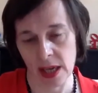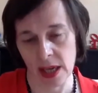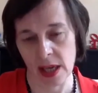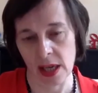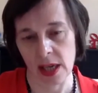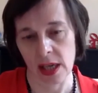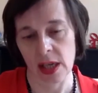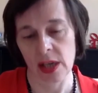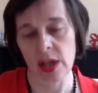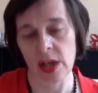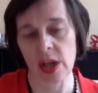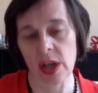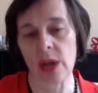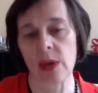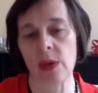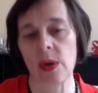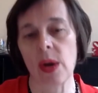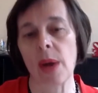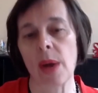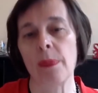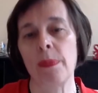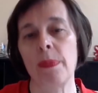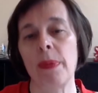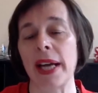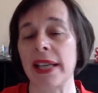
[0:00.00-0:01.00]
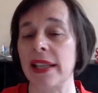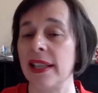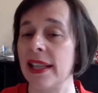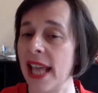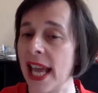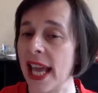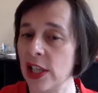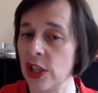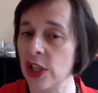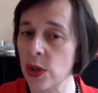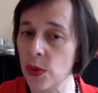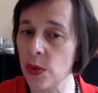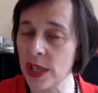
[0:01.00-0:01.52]
You know, but
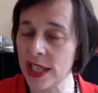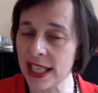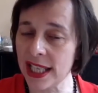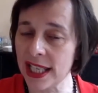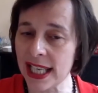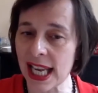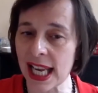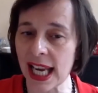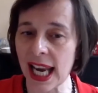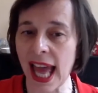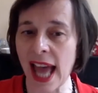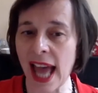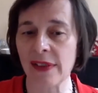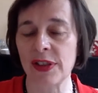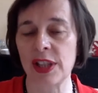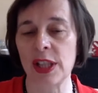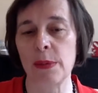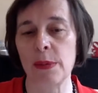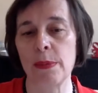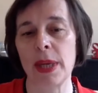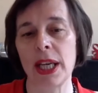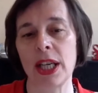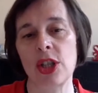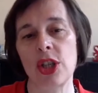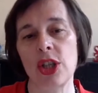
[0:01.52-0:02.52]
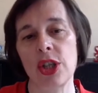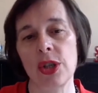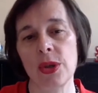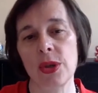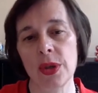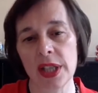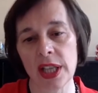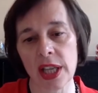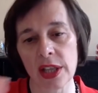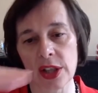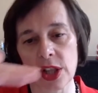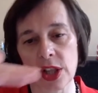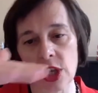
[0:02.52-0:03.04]
then you still have to make sure
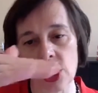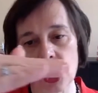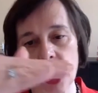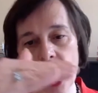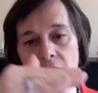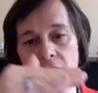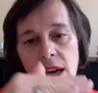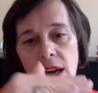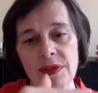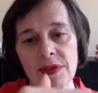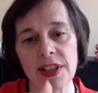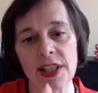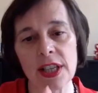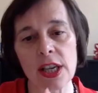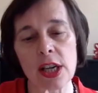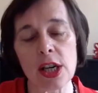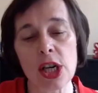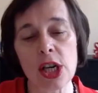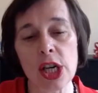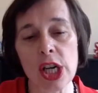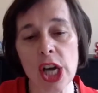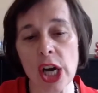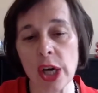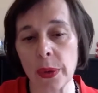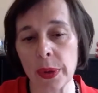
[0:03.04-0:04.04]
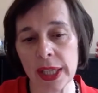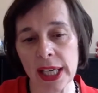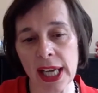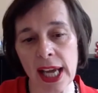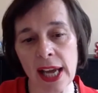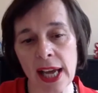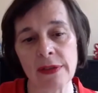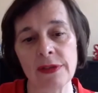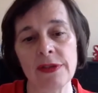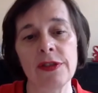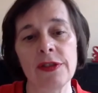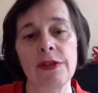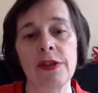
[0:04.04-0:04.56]
that the shelves are low
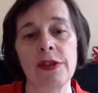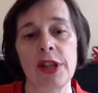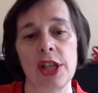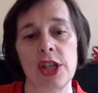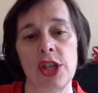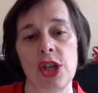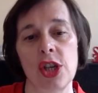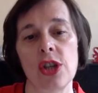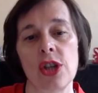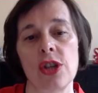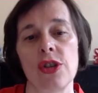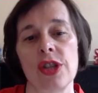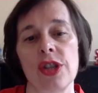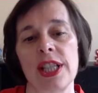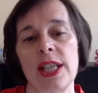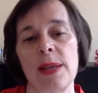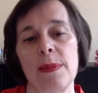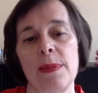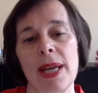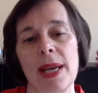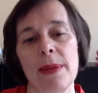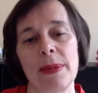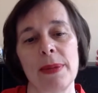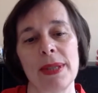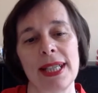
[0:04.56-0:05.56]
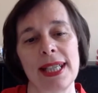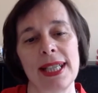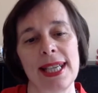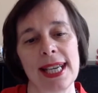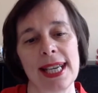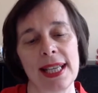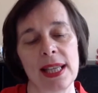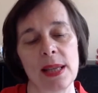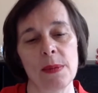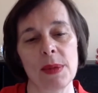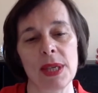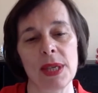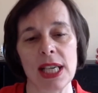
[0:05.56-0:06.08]
enough for the children to be able to take
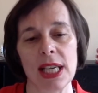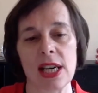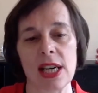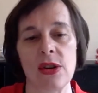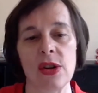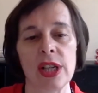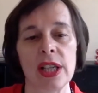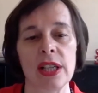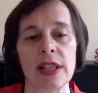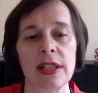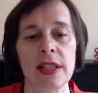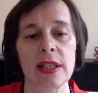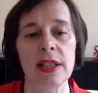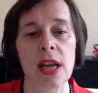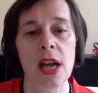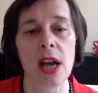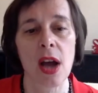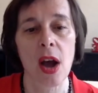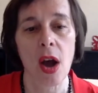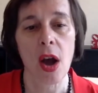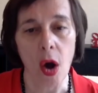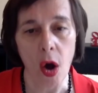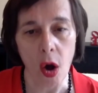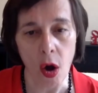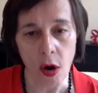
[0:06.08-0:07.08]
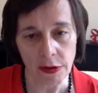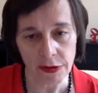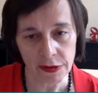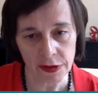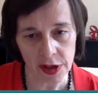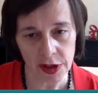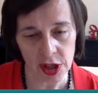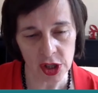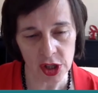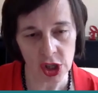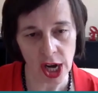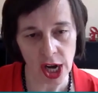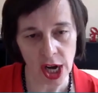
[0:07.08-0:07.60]
the materials off the
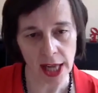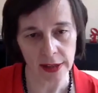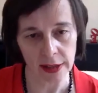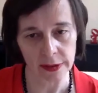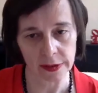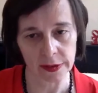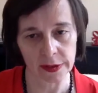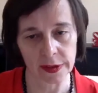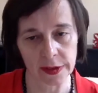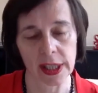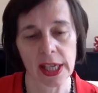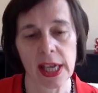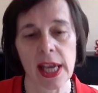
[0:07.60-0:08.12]
shelf.